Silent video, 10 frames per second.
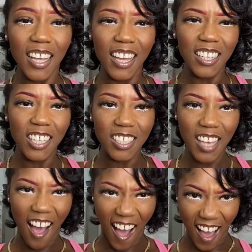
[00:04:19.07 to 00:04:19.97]
kind of looks
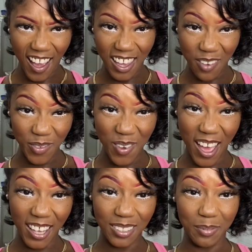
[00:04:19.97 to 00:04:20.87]
high if you
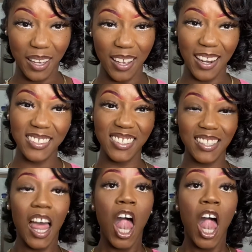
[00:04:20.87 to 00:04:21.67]
ask me, and I just